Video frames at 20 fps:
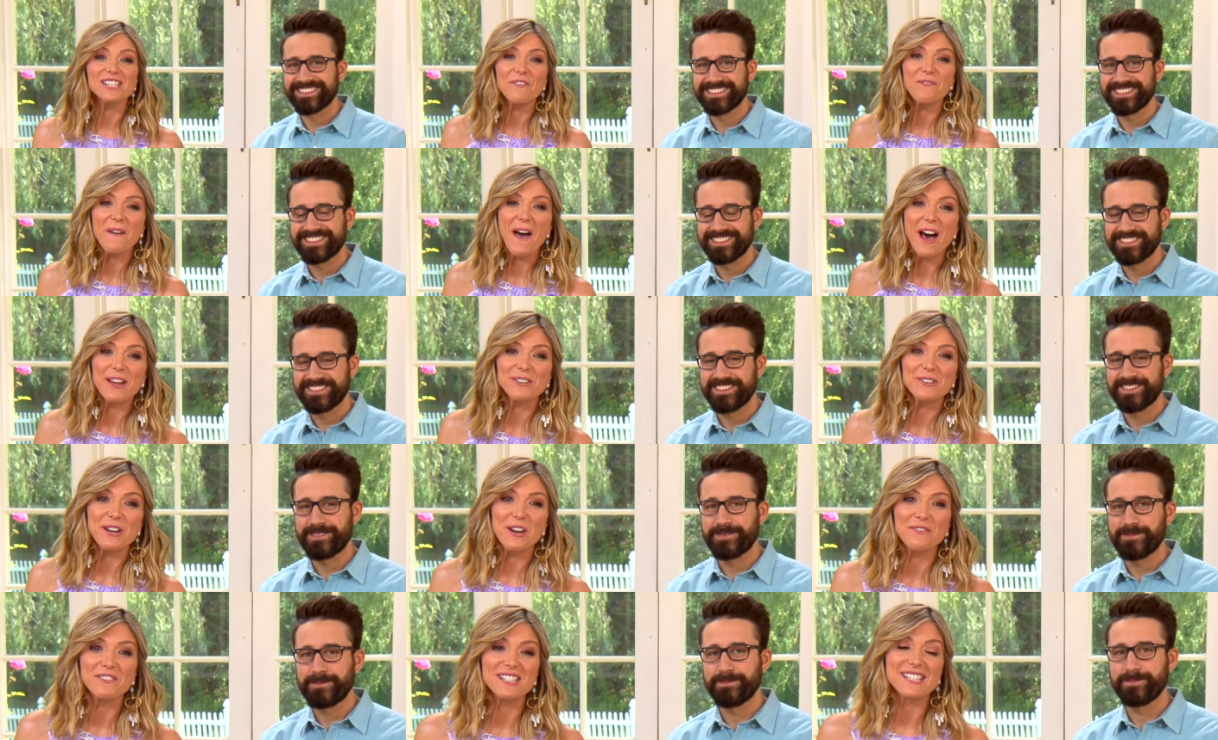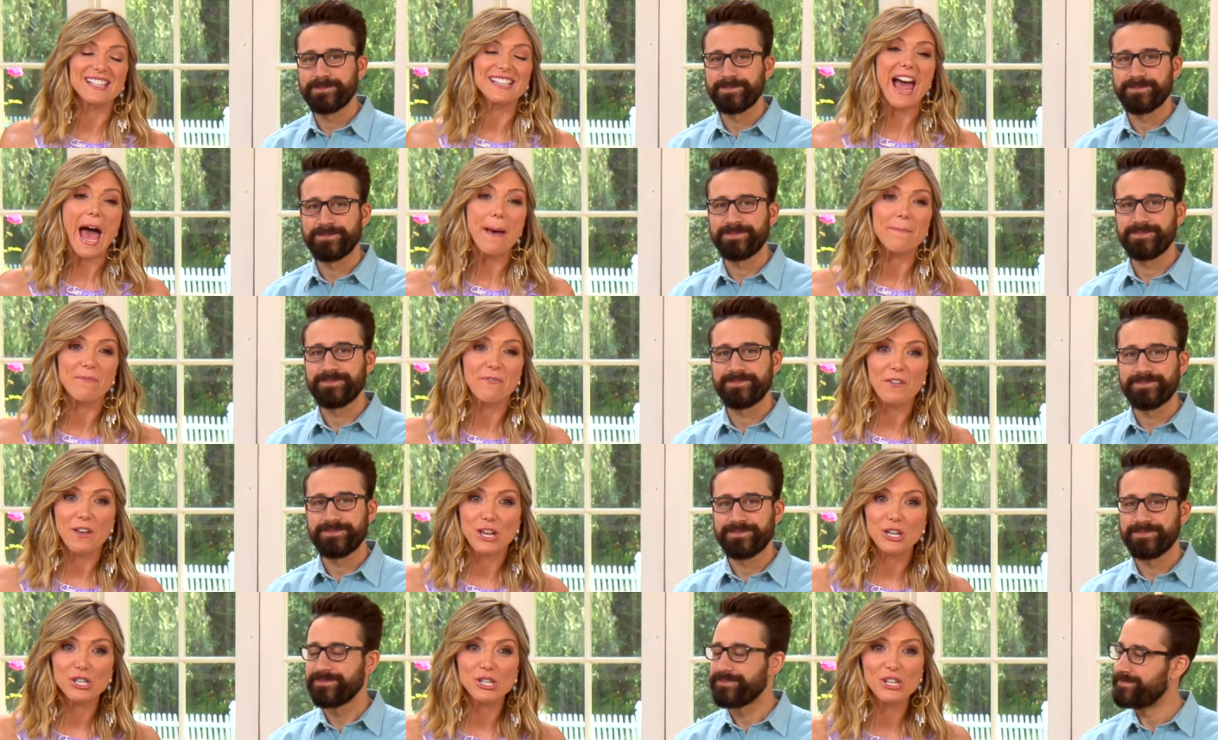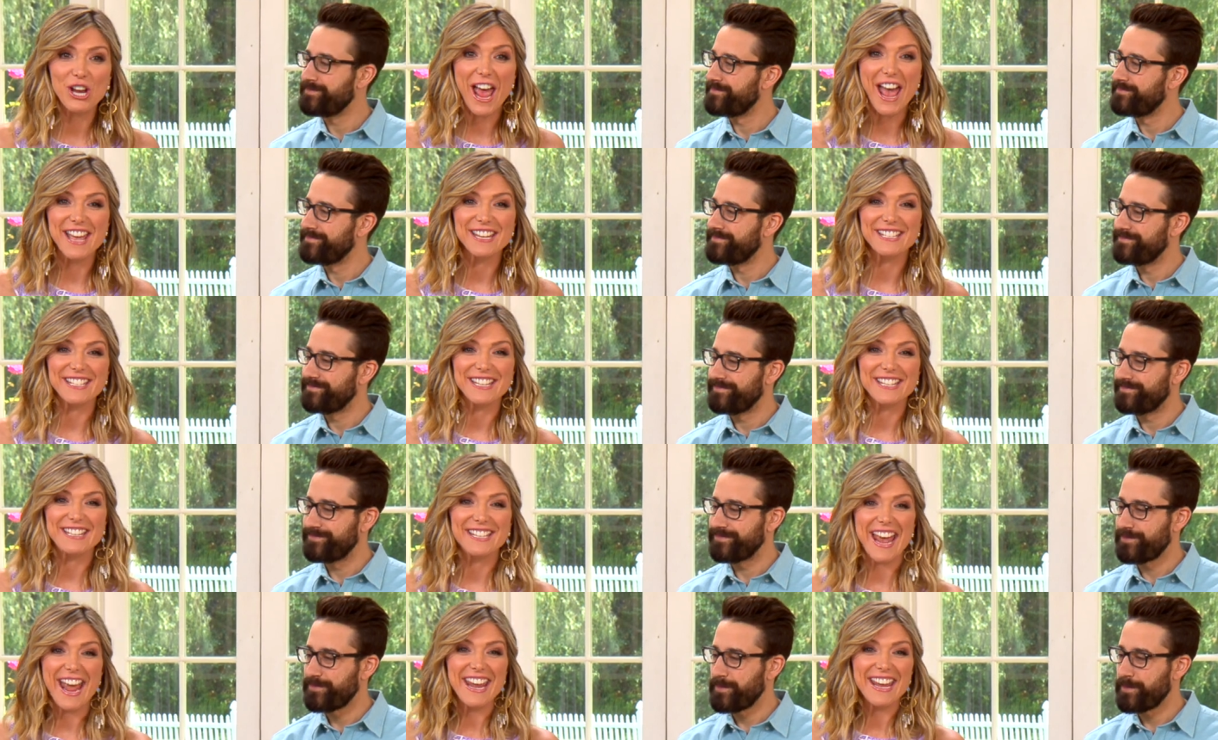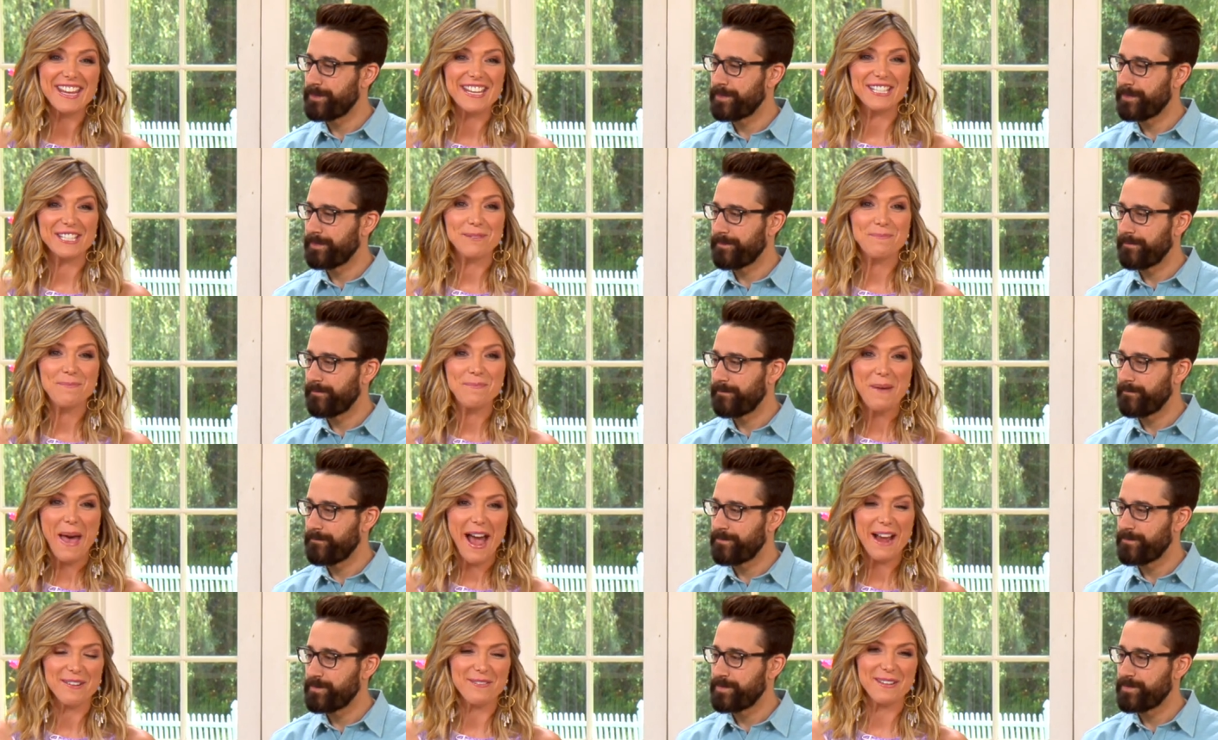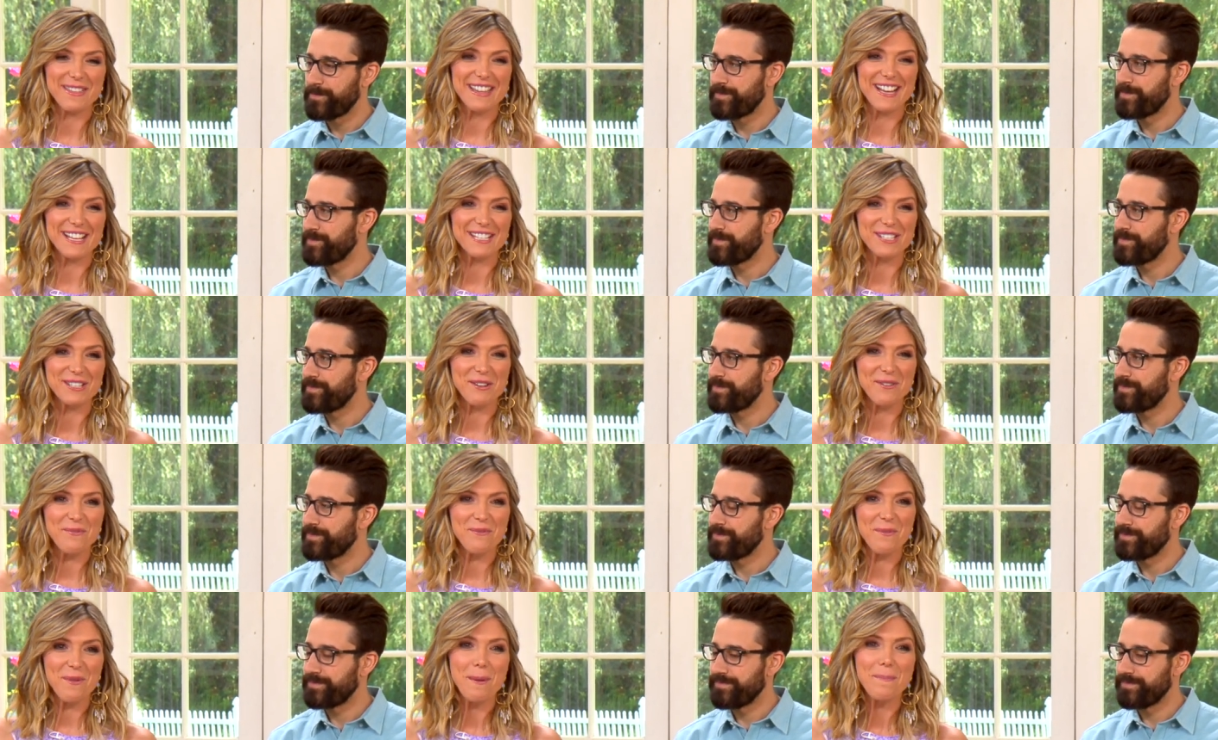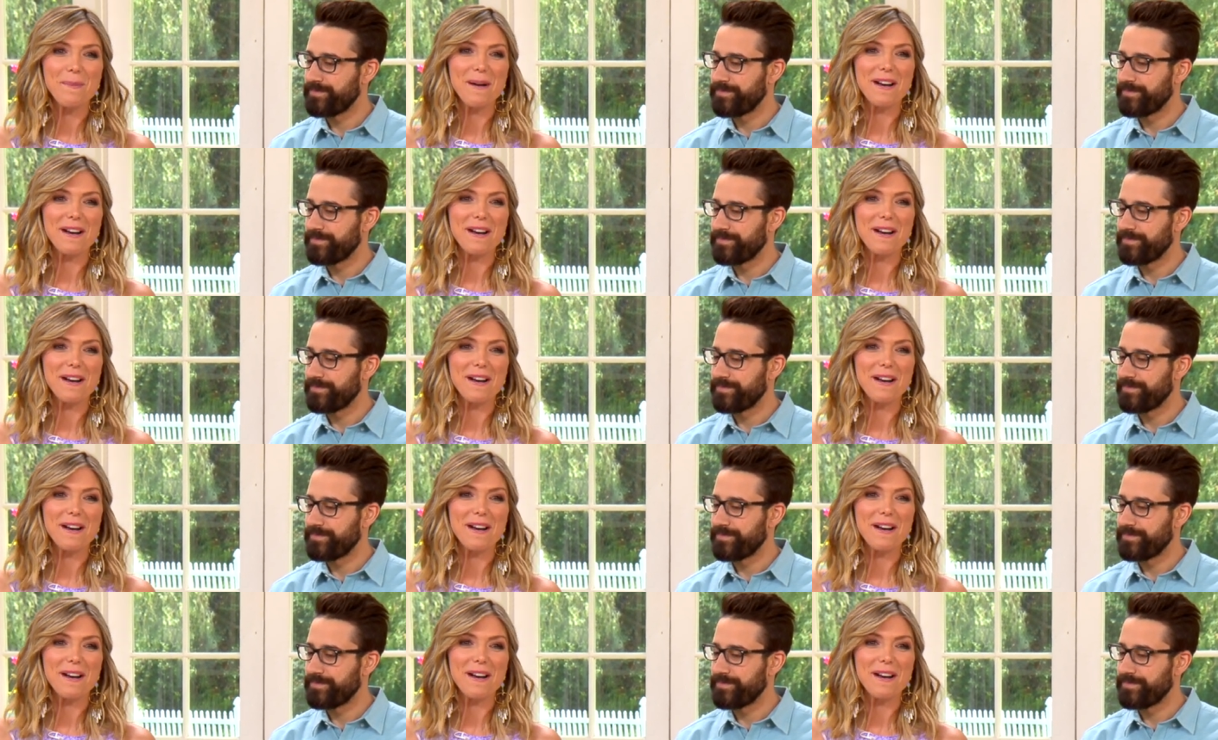Speaker 1: founder of Slapfish, and today he is back with us to whip